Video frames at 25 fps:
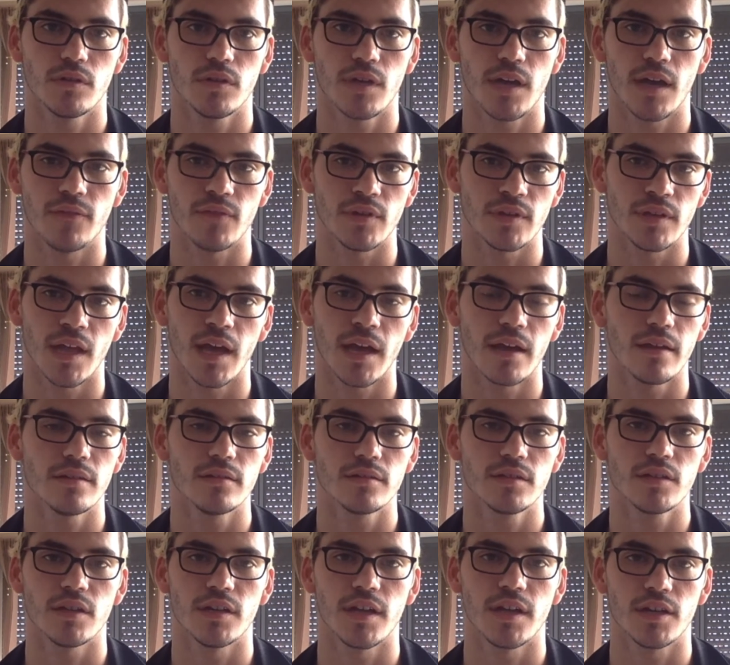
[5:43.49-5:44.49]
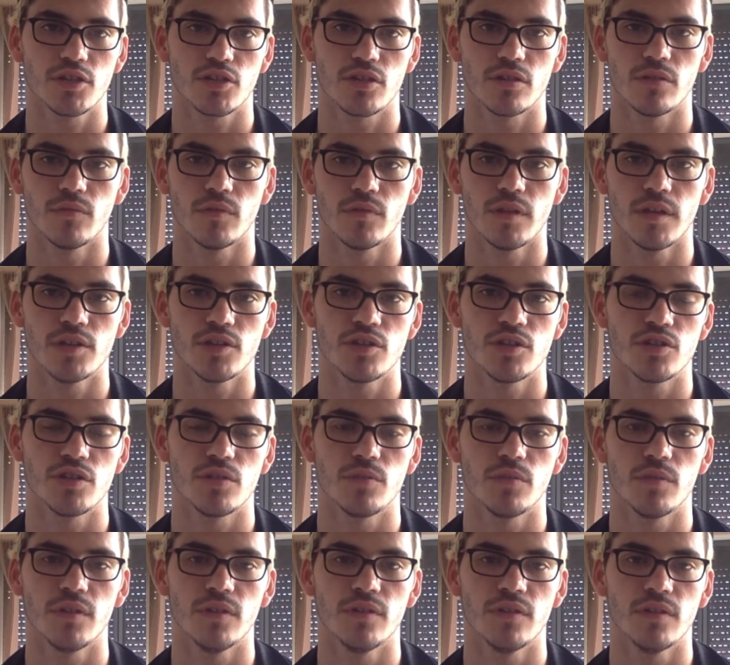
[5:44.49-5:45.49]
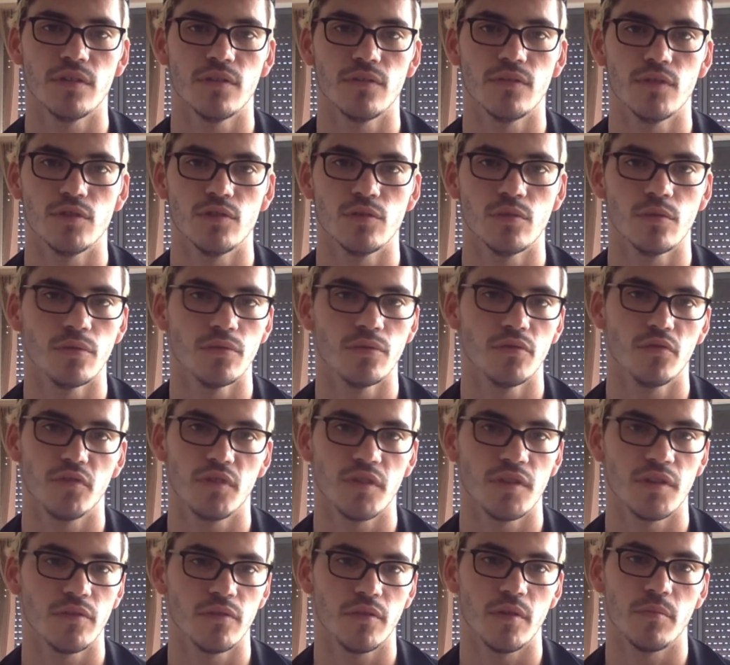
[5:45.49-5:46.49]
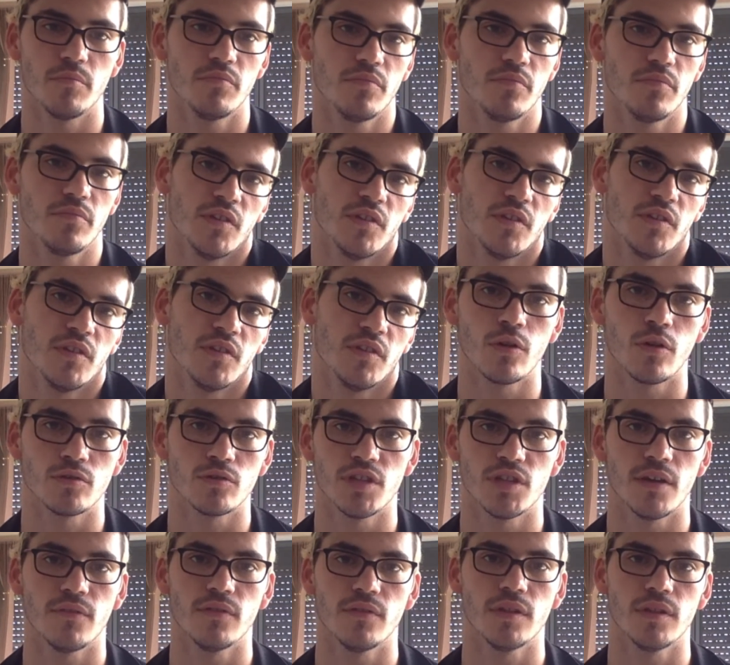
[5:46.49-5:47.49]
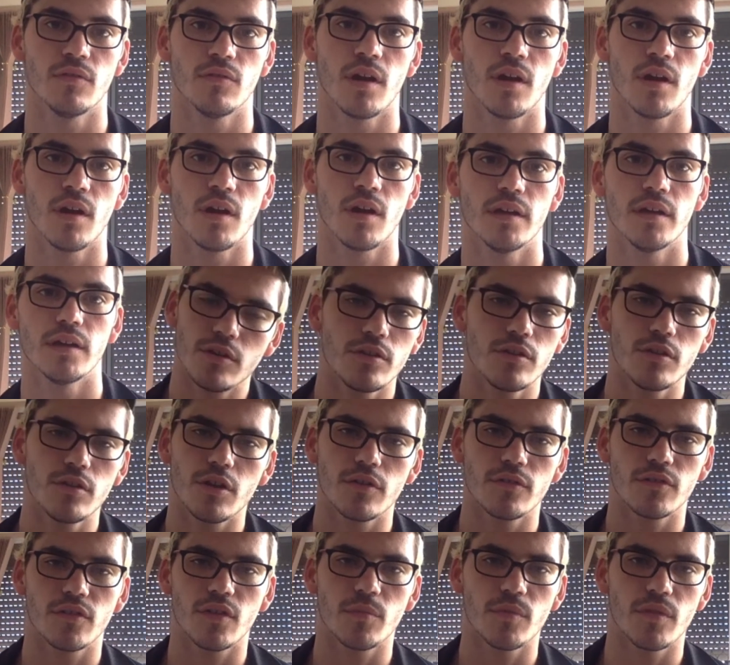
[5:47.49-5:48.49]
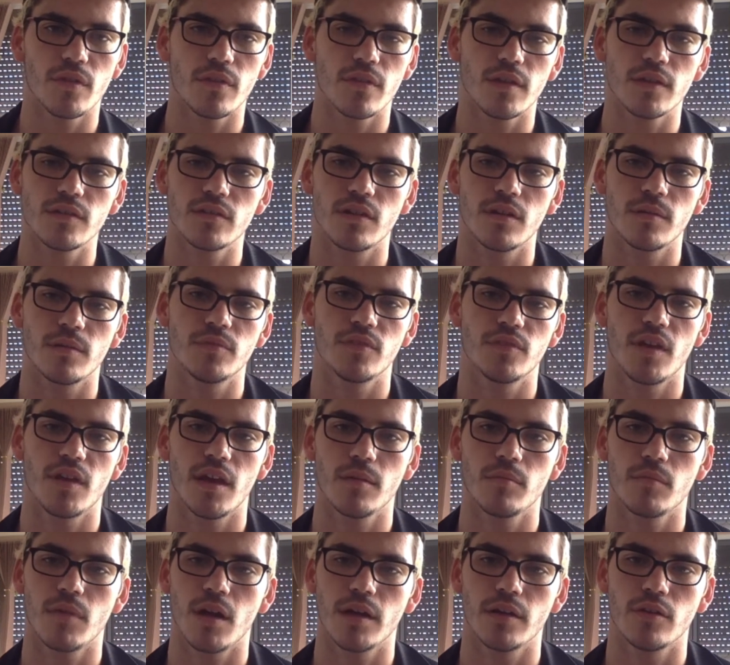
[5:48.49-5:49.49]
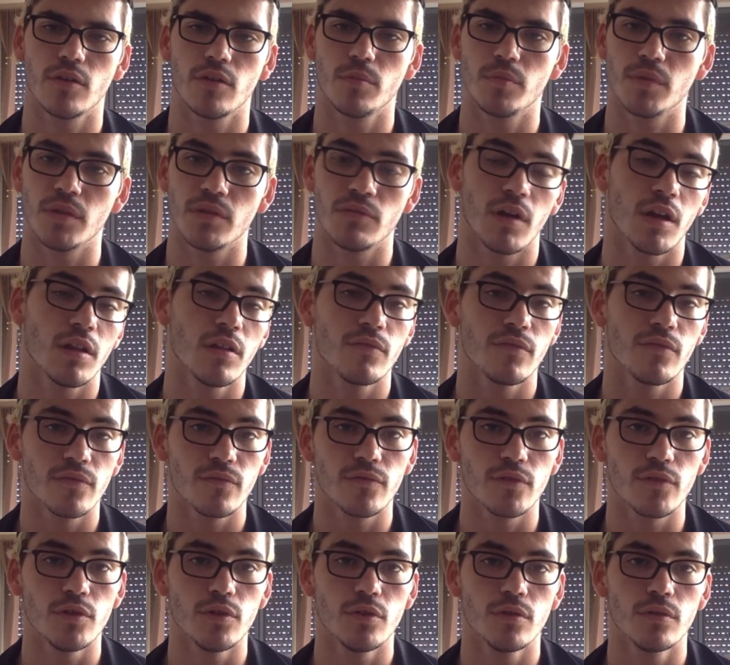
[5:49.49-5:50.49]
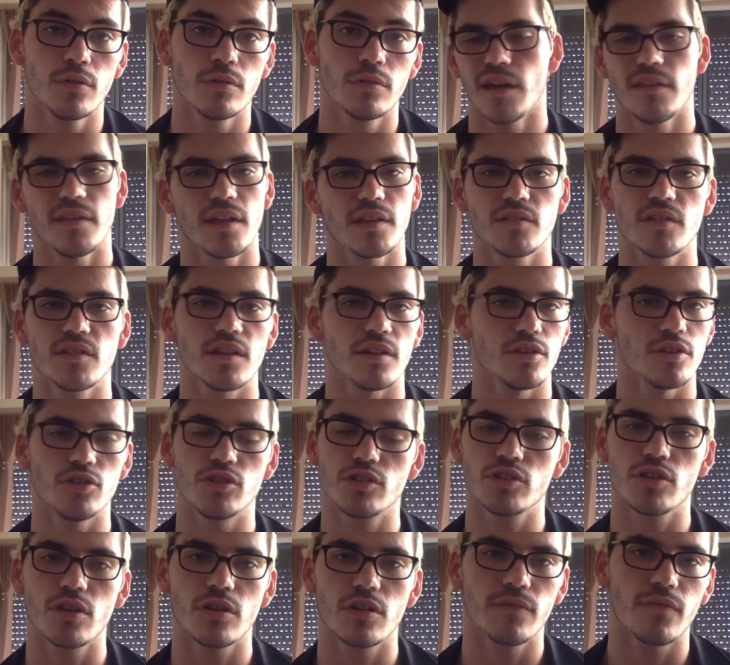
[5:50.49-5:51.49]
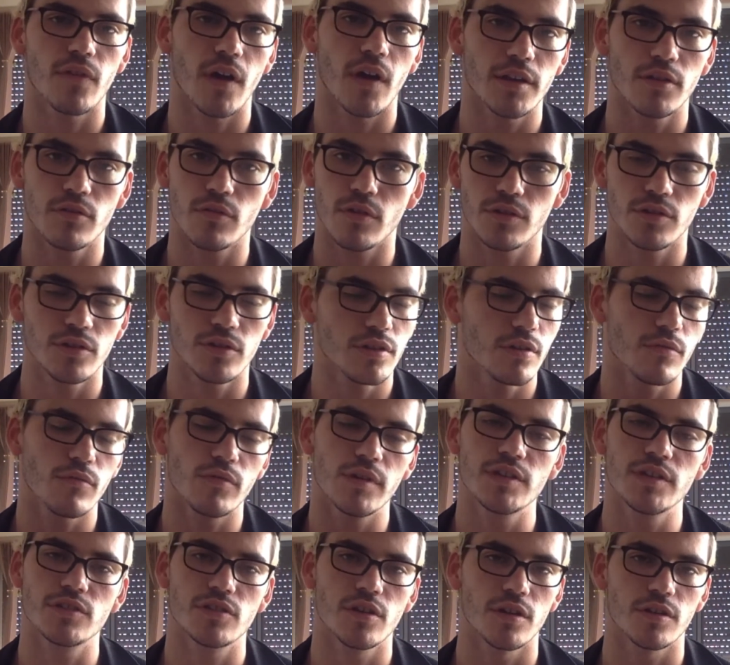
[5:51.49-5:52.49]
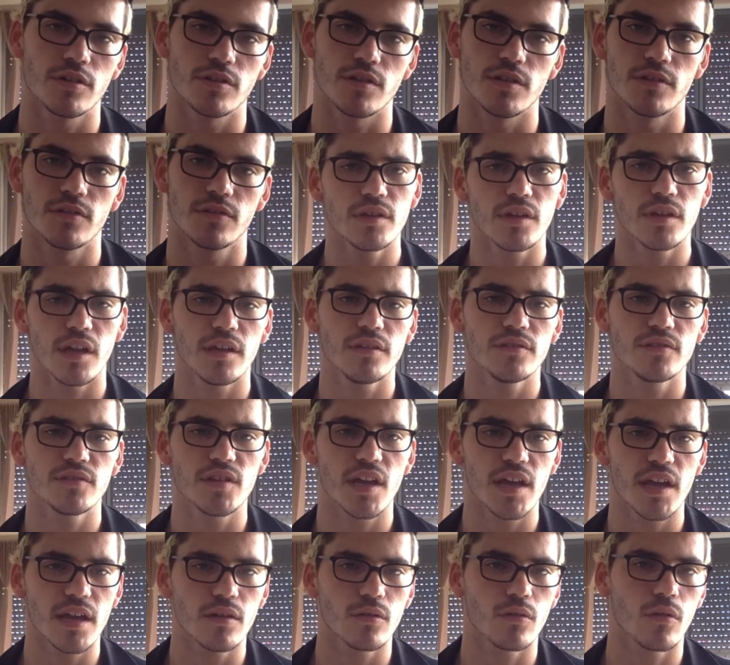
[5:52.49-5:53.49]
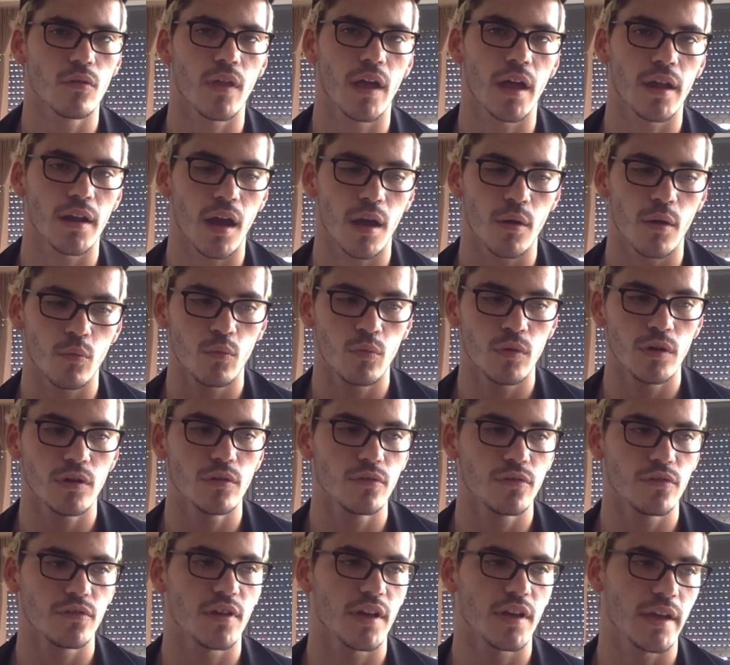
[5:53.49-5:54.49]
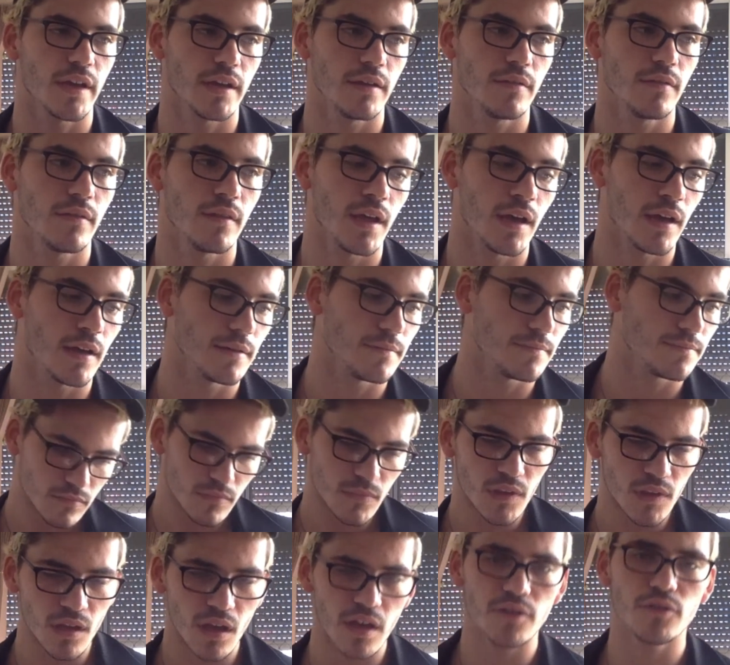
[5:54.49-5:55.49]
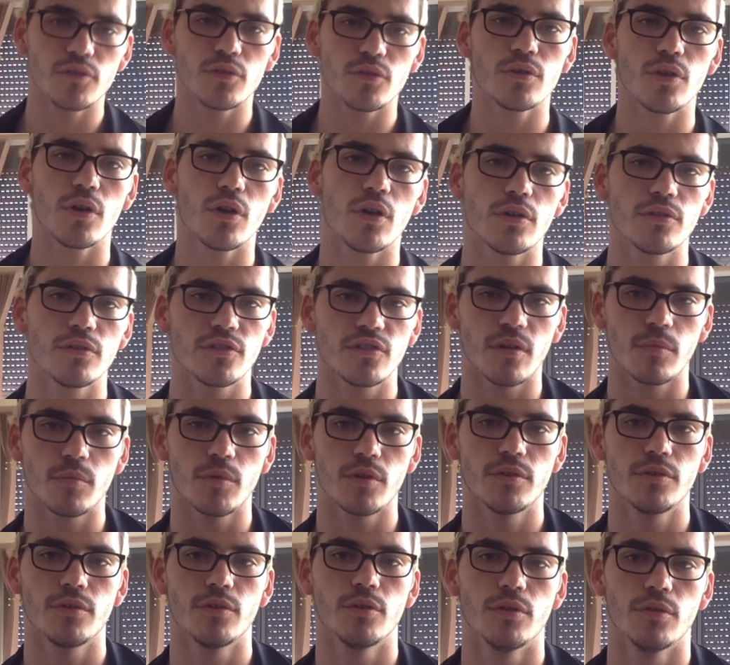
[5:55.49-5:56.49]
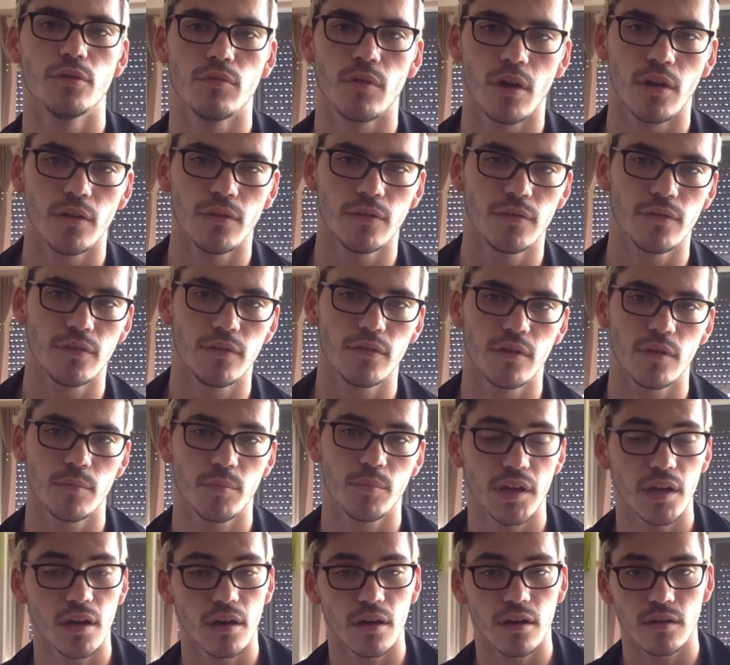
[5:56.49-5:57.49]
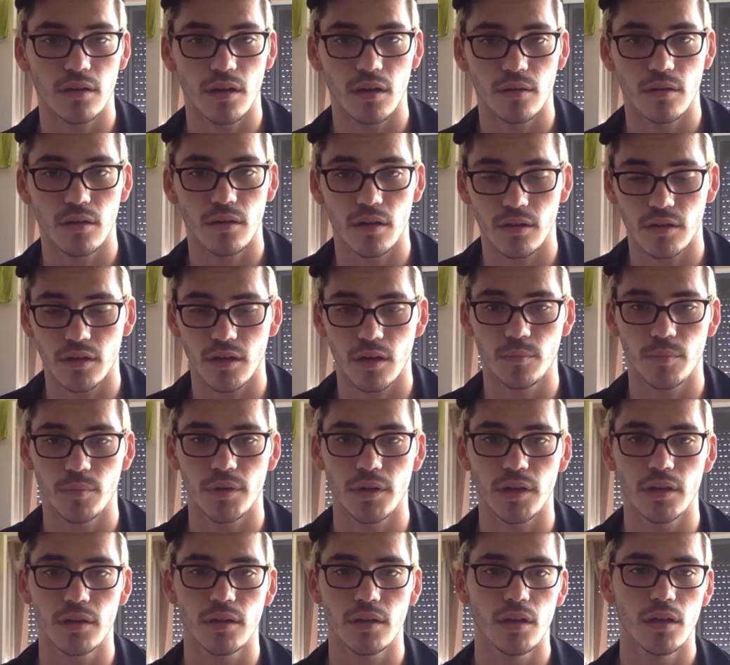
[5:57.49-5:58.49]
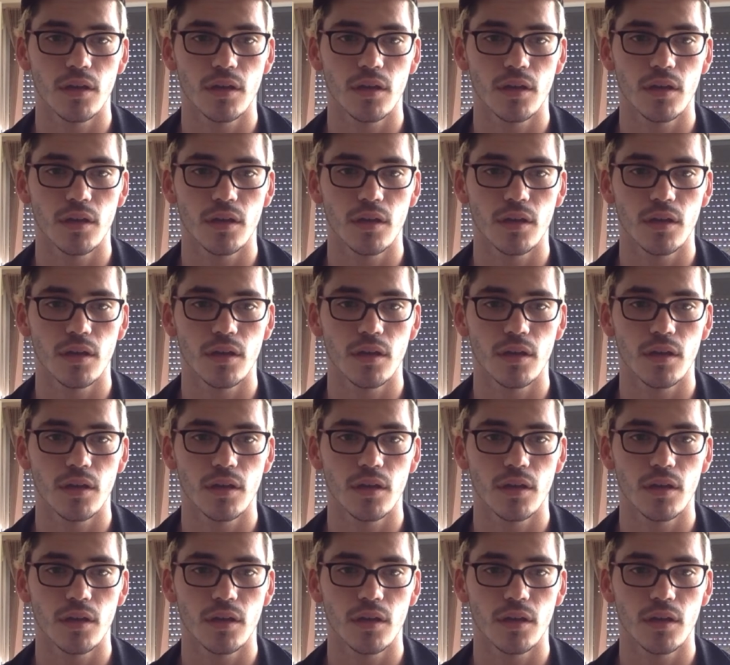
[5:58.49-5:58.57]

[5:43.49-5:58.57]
Having that connection and relationship with these individuals is the longevity right there. Some of the things that I'm saying might not be relevant for you, and that's it. You just got to you got to research this. In saying all that, I will say that I do know someone who runs a PR company.